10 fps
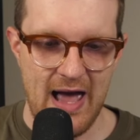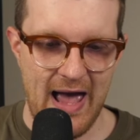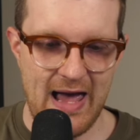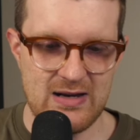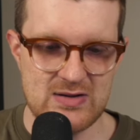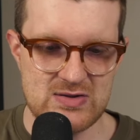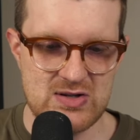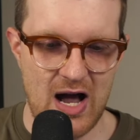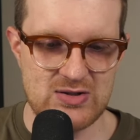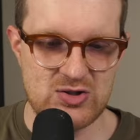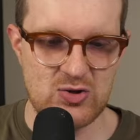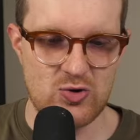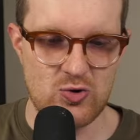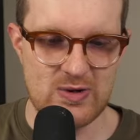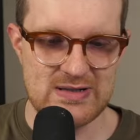And
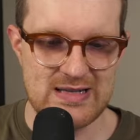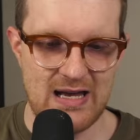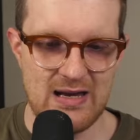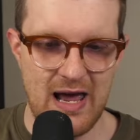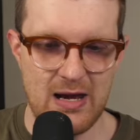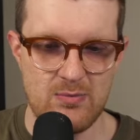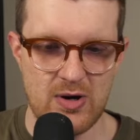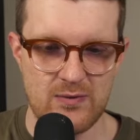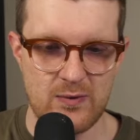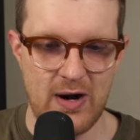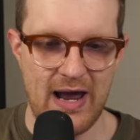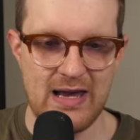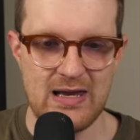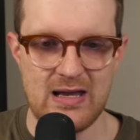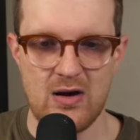Xatu, Zen Headbutt for
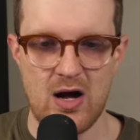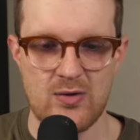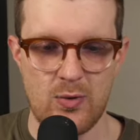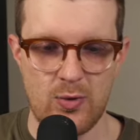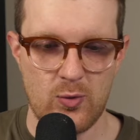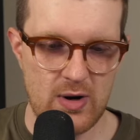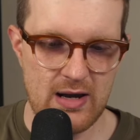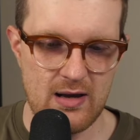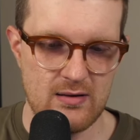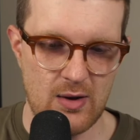80 on 3.